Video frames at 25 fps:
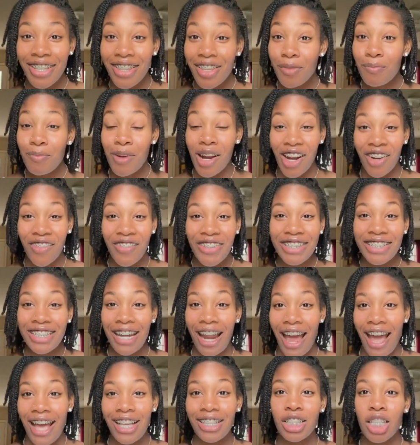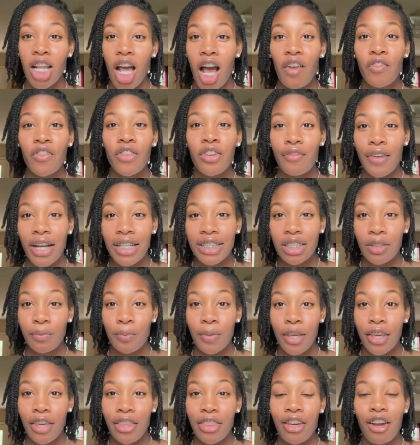the perfect iced coffee
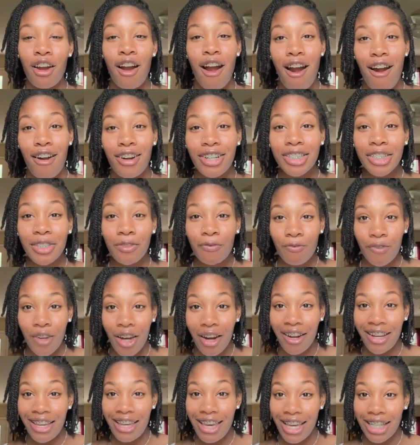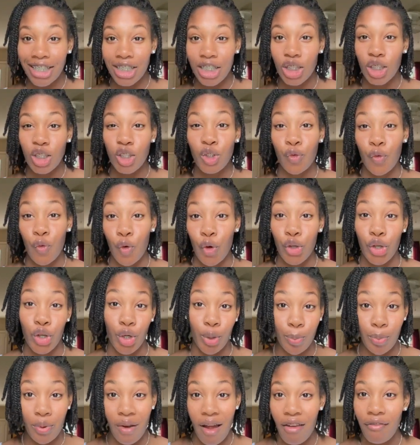recipe, there are some variations for
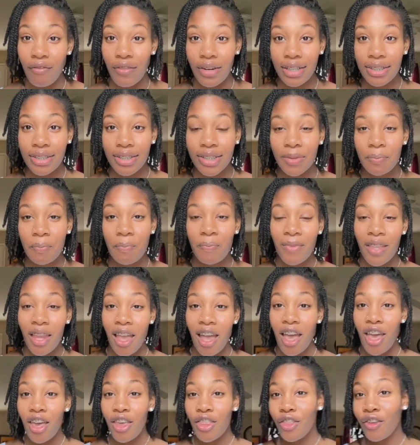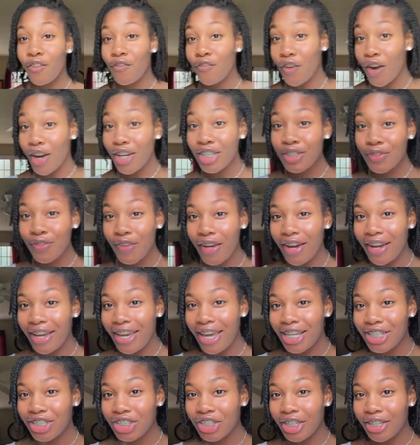your preference. The first
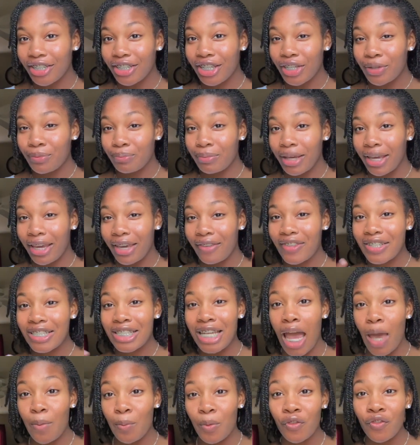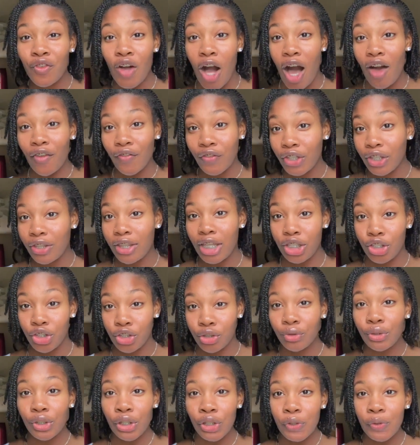variation can be the type of coffee that
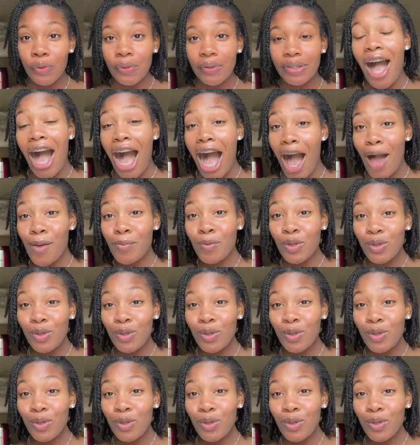you use. I'm